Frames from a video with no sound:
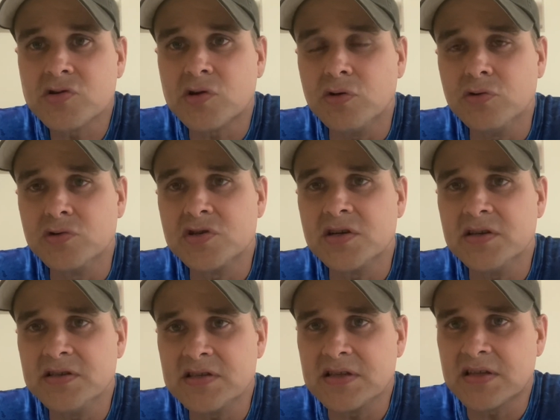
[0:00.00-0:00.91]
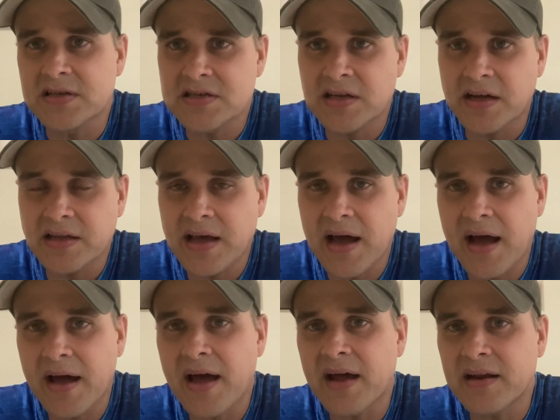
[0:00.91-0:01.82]
solutions and things like
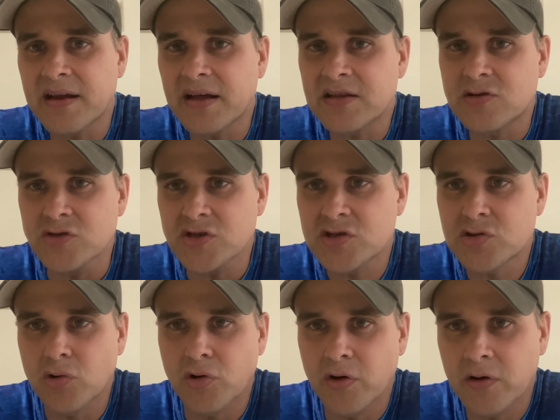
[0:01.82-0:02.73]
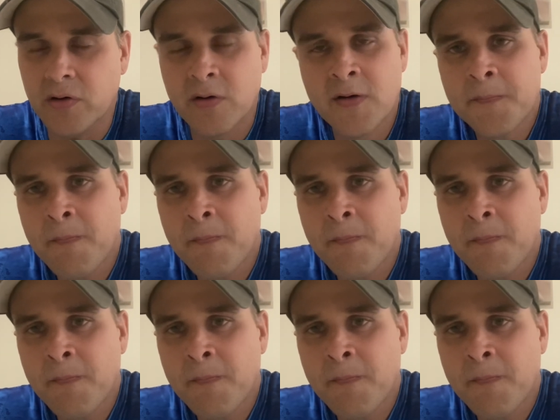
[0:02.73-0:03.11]
that, adding that to the soil,